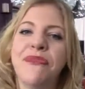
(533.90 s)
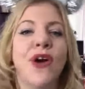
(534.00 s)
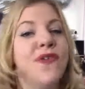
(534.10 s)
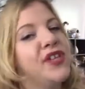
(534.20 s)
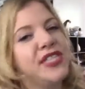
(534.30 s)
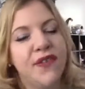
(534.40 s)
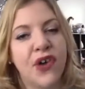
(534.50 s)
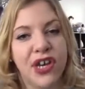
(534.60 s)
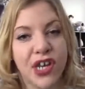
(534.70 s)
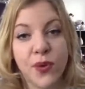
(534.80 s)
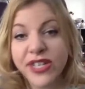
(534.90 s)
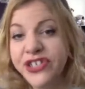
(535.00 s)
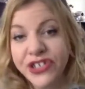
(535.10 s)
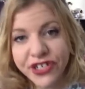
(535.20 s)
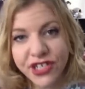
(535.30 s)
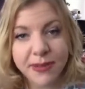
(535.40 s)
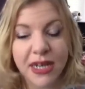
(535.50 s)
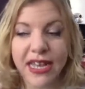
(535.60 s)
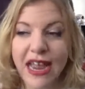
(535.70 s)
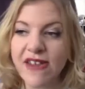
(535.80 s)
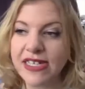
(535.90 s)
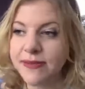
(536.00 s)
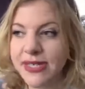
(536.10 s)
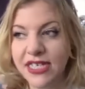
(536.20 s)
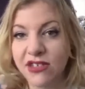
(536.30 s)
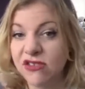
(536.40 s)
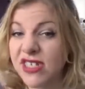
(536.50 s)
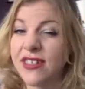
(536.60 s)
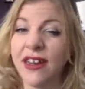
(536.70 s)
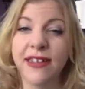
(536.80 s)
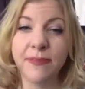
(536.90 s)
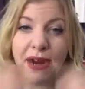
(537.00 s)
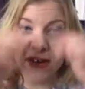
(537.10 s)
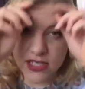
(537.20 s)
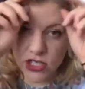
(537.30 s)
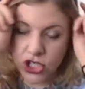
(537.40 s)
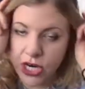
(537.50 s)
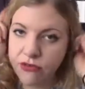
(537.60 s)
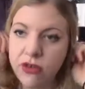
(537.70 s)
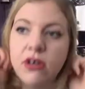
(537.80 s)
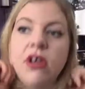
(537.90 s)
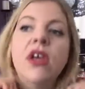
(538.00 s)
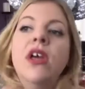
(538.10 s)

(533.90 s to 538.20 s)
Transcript: Obviously if you've got any questions about character meets or Disneyland Paris in general,